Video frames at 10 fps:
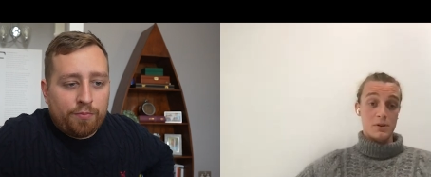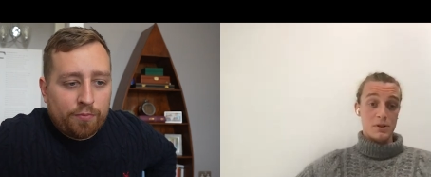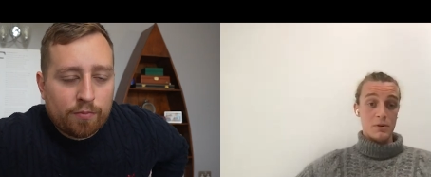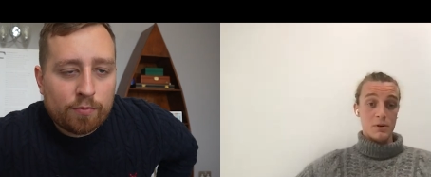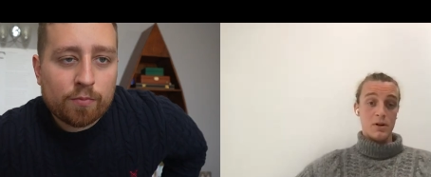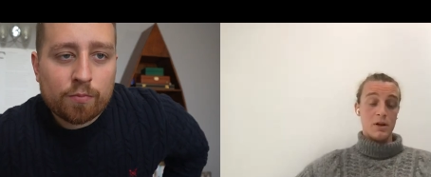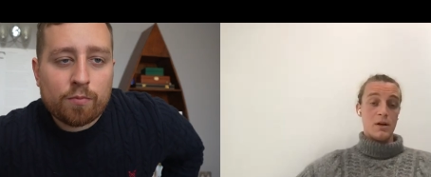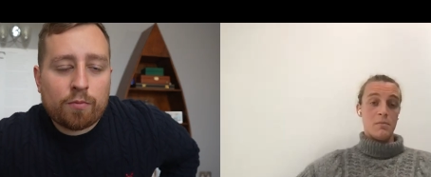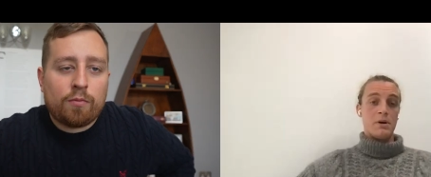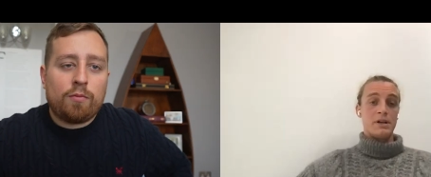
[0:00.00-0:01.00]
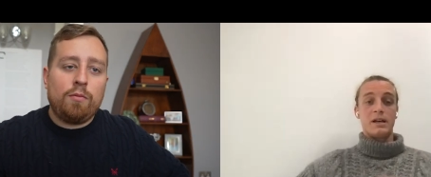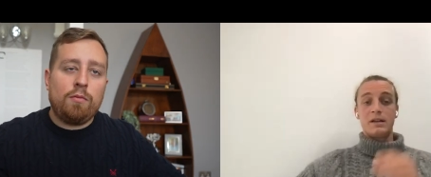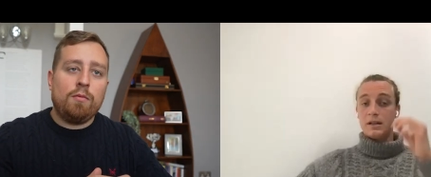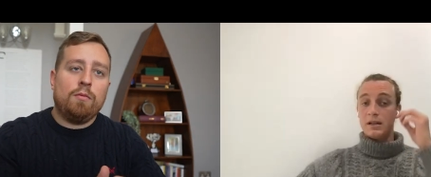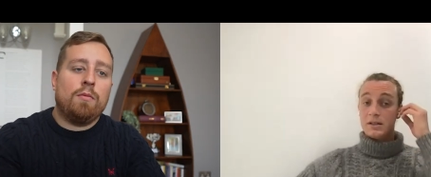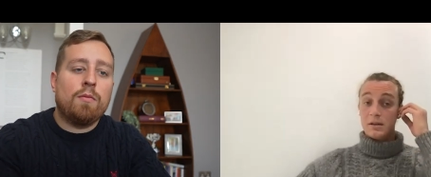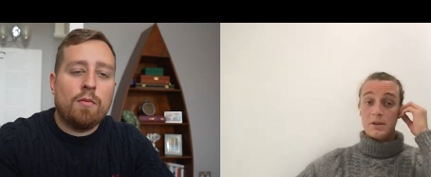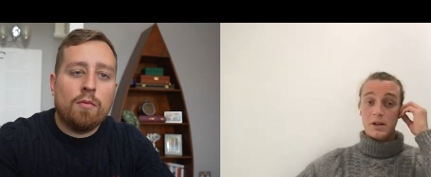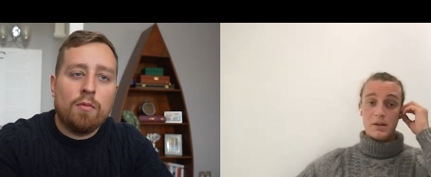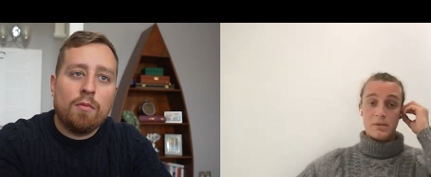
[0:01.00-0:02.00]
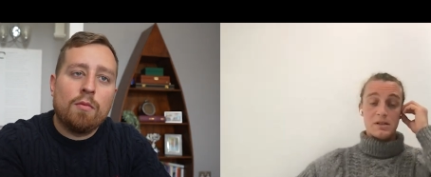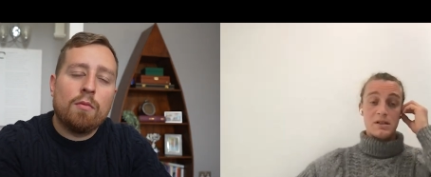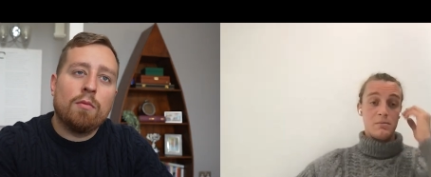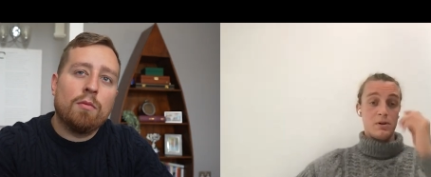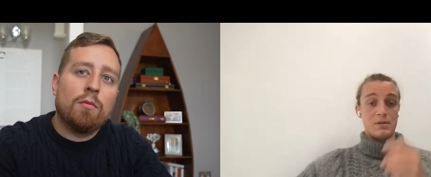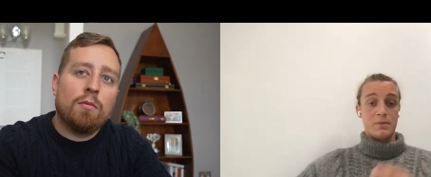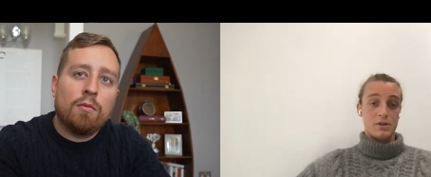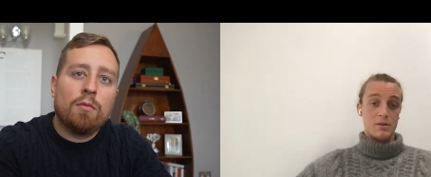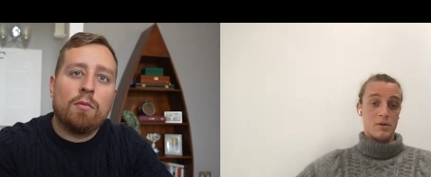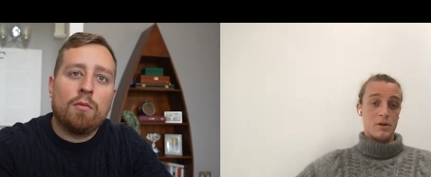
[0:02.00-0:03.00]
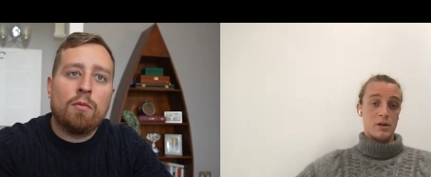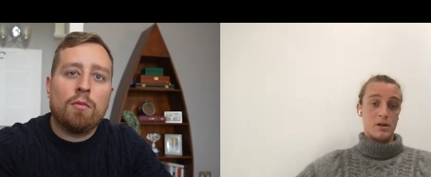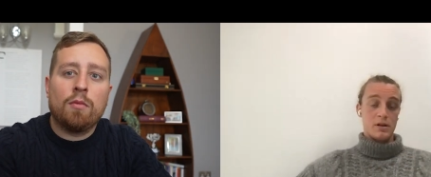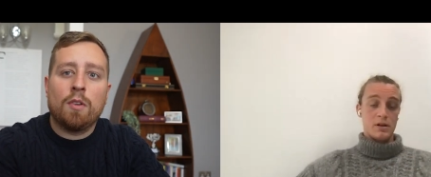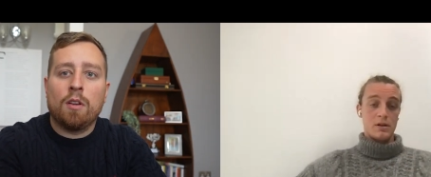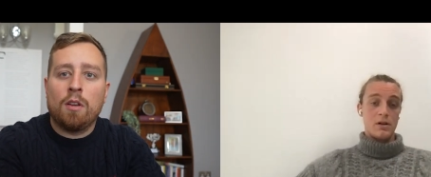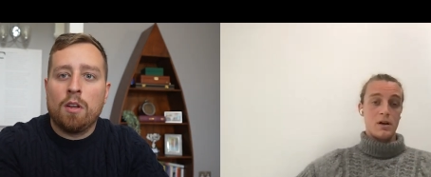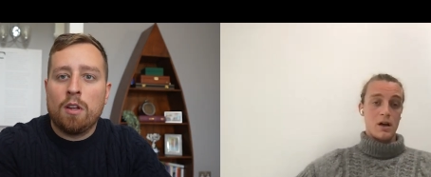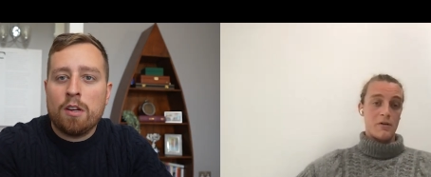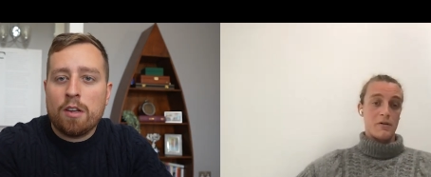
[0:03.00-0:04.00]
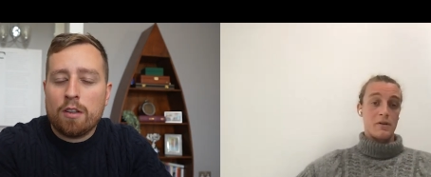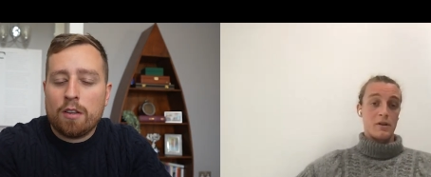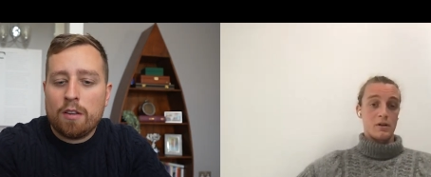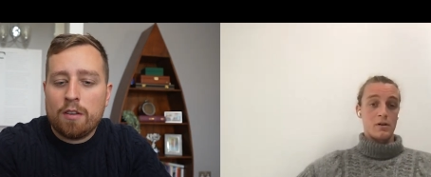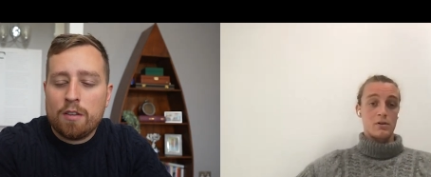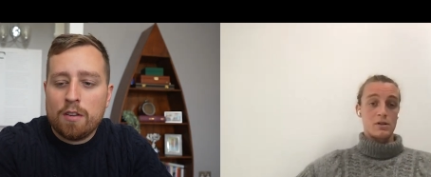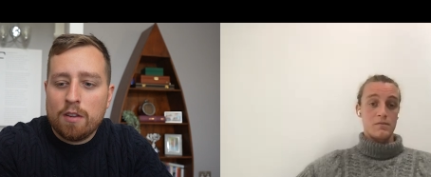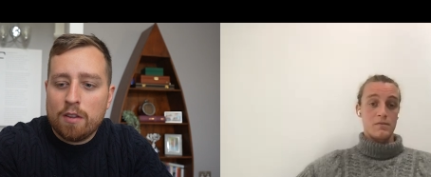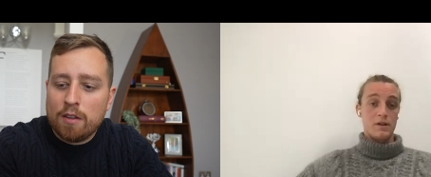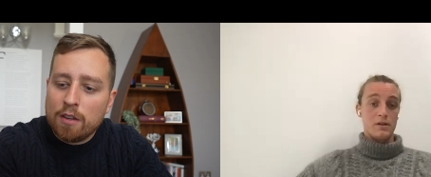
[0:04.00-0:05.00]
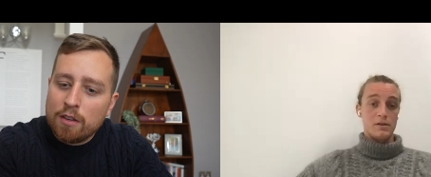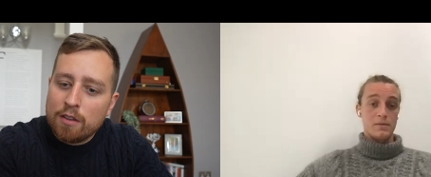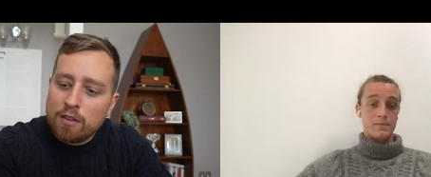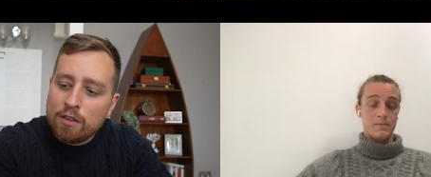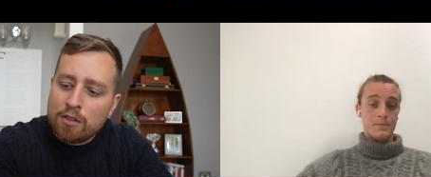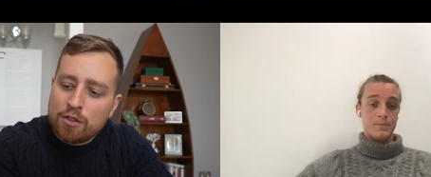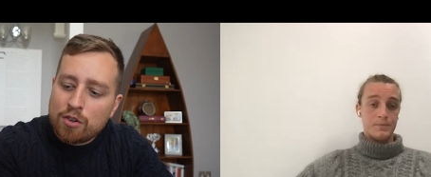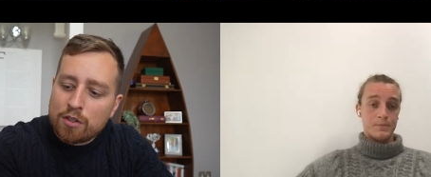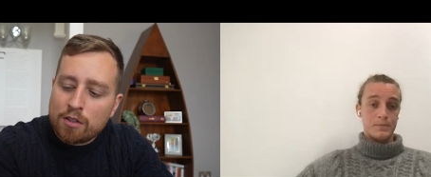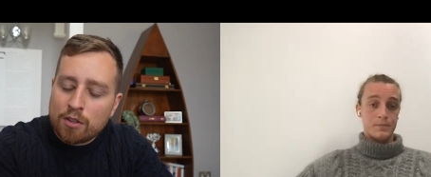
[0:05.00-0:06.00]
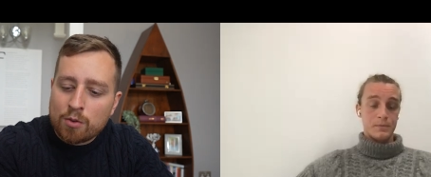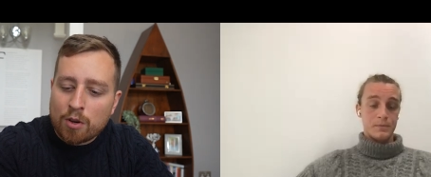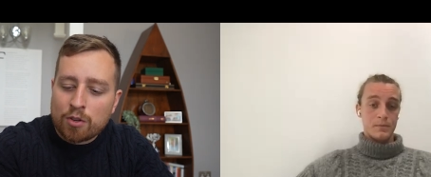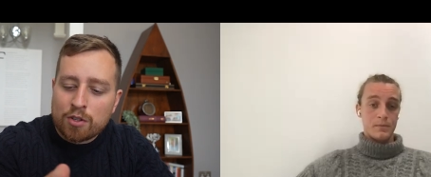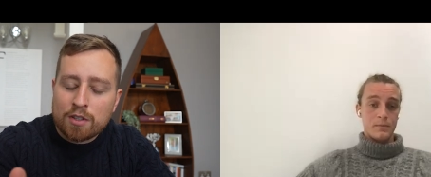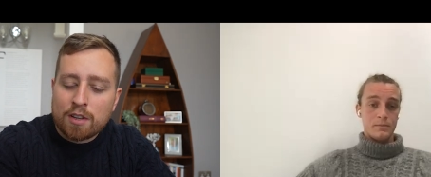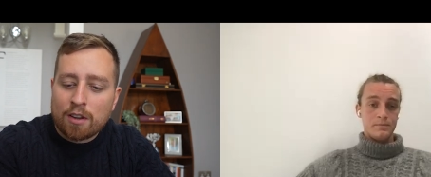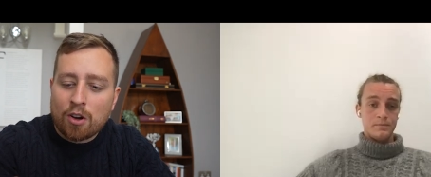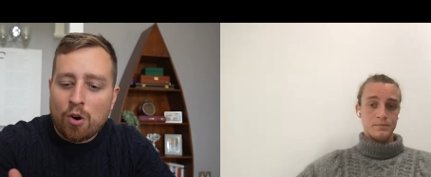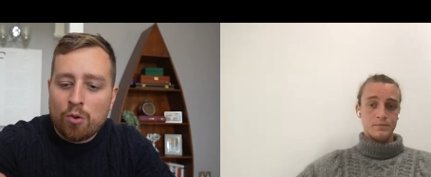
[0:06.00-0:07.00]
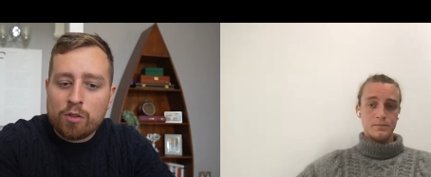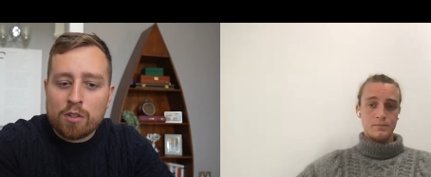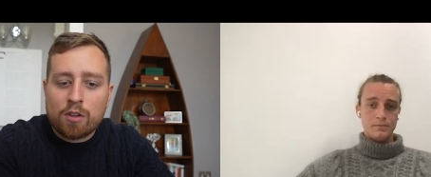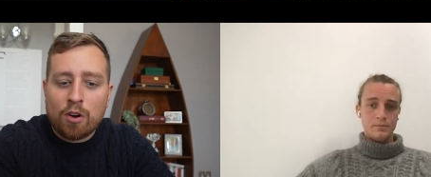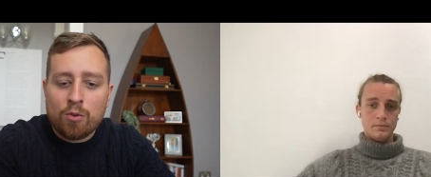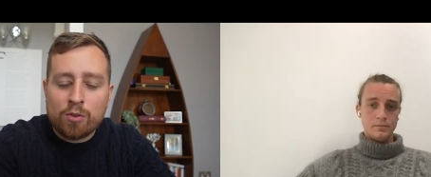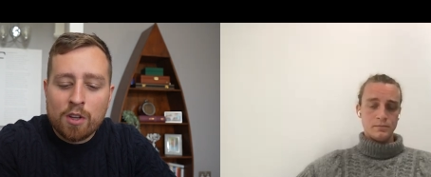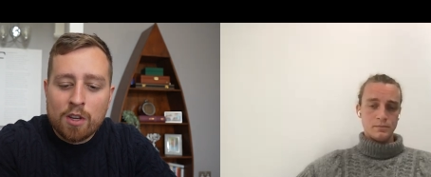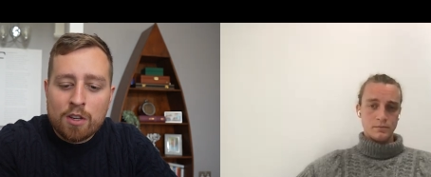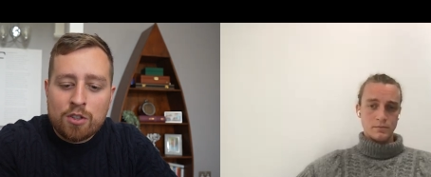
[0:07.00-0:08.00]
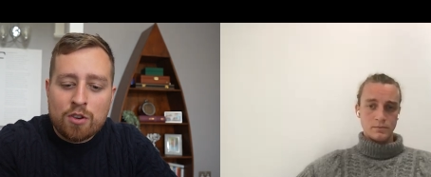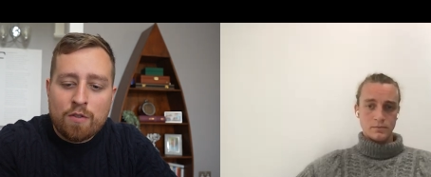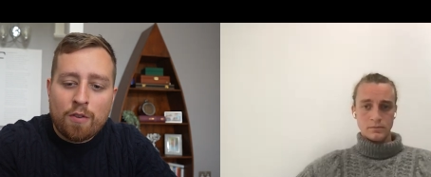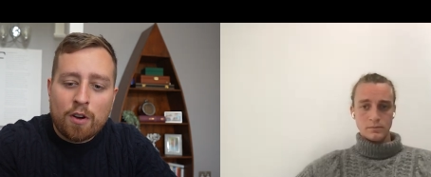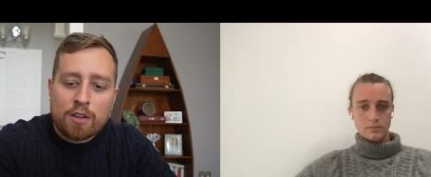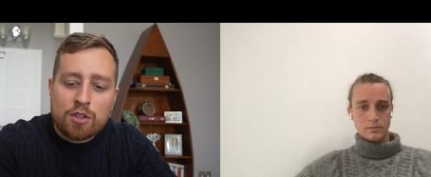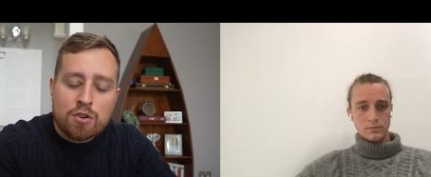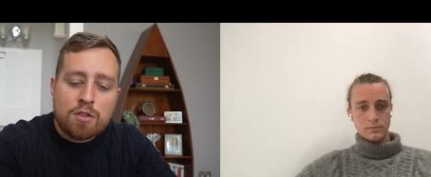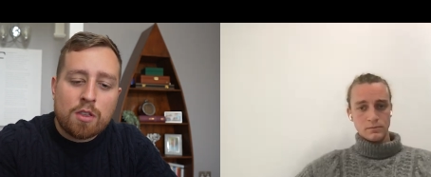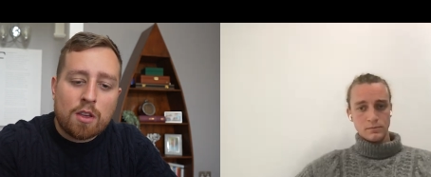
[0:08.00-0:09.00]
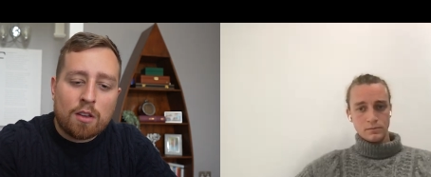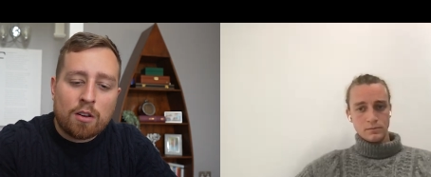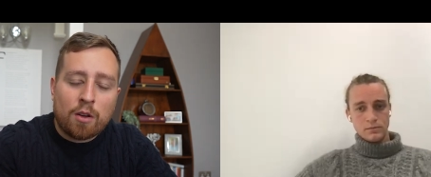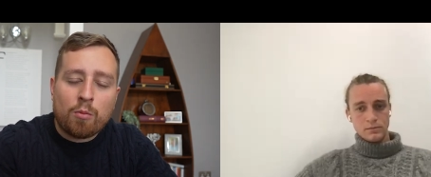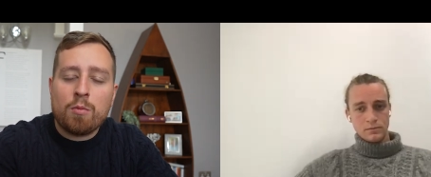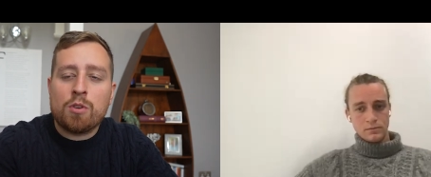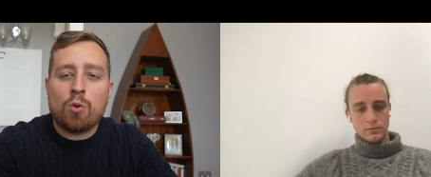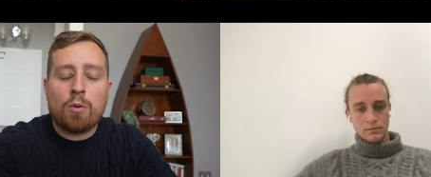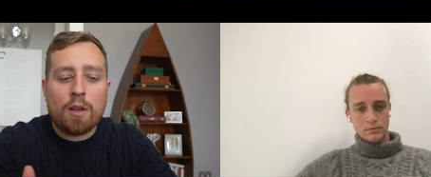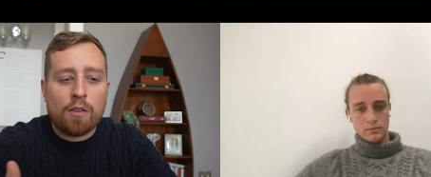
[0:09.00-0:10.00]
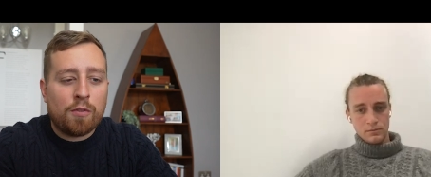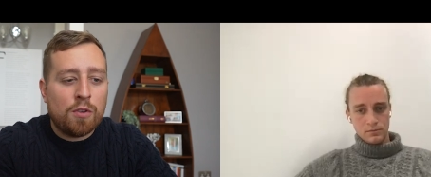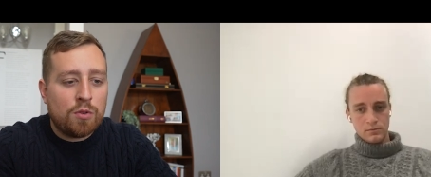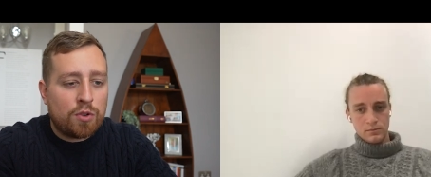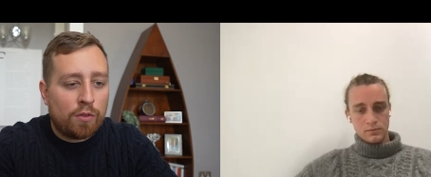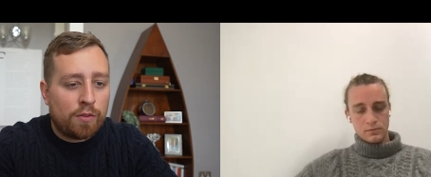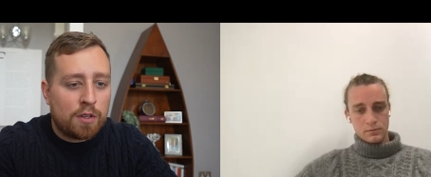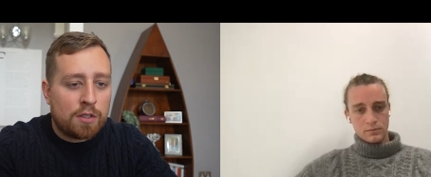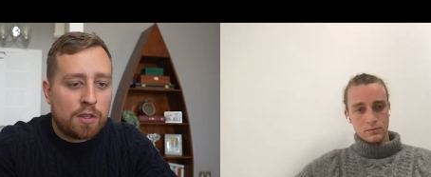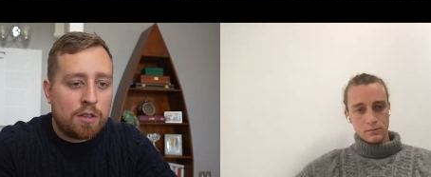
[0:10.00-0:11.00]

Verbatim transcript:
Speaker 1: as possible, but yet at the same time as simple as possible. Uh, Uh, looks and feels.
Speaker 2: It's interesting as well because you're saying old is gold. Do you find? Do you think like when we talk about the future of this